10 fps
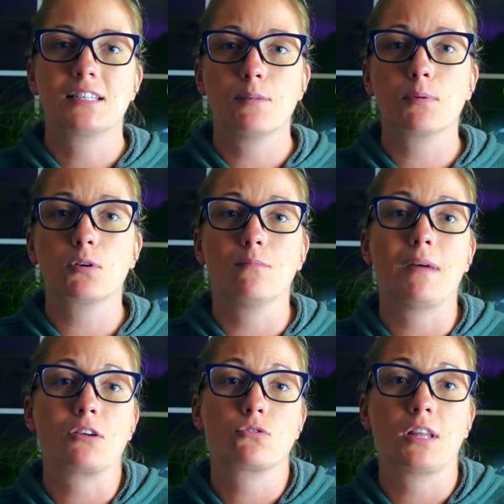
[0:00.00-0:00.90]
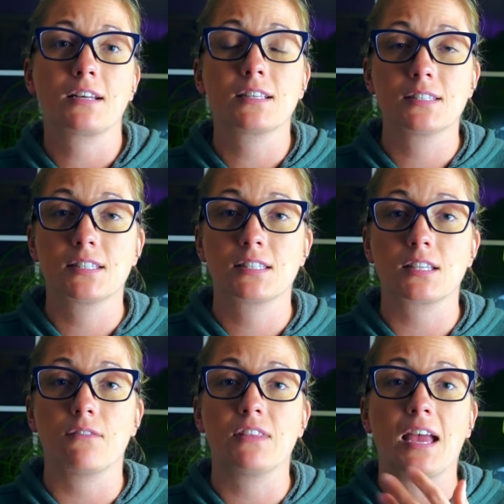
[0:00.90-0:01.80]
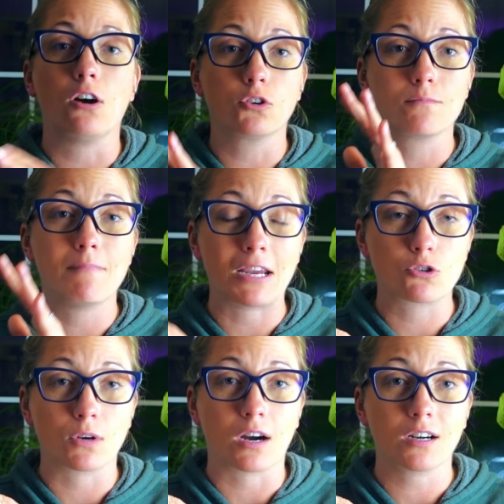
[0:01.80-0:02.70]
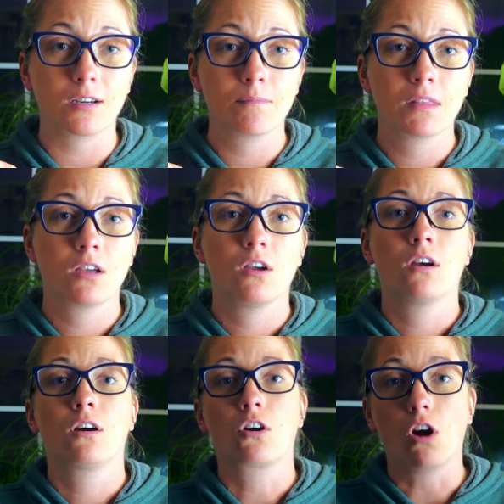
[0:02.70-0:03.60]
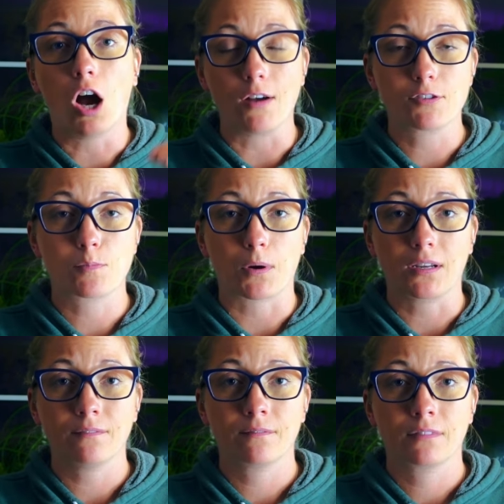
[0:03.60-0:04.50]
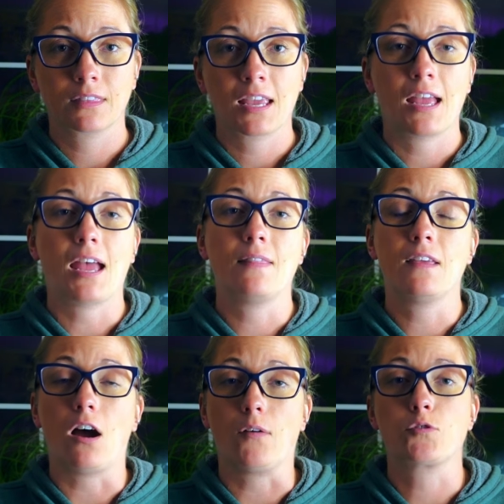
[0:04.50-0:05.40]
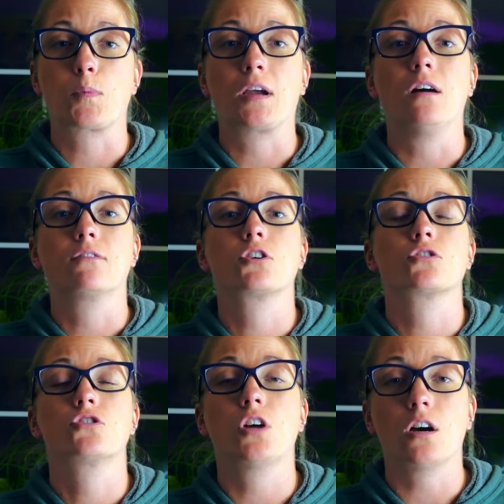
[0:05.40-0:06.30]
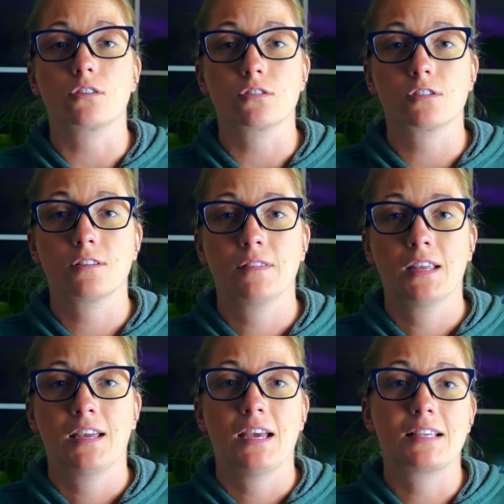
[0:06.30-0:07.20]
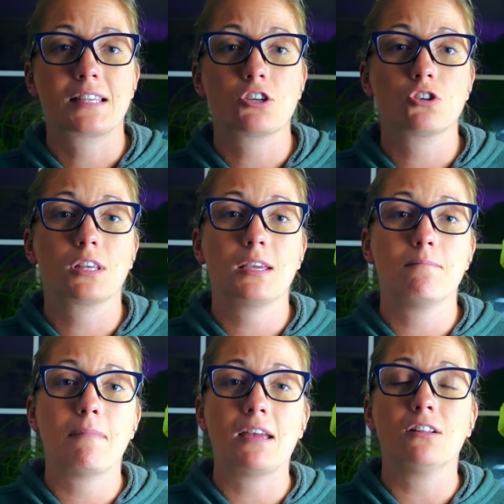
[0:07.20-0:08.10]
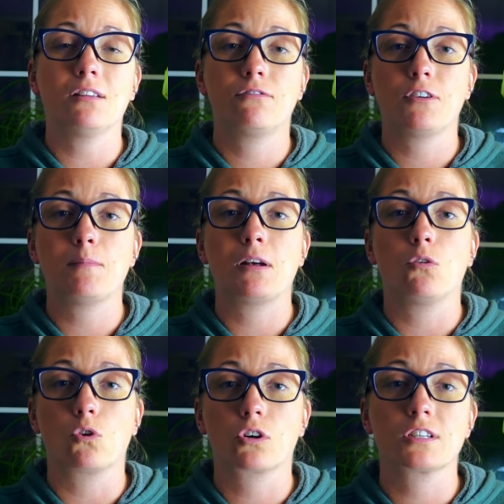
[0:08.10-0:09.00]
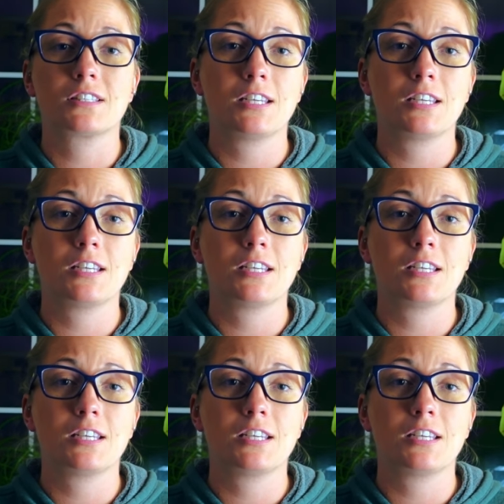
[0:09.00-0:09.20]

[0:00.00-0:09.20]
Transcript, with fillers: typical matriline consists of the elder matriarch, her offspring, and the offspring of her daughters. Essentially, male and female orcas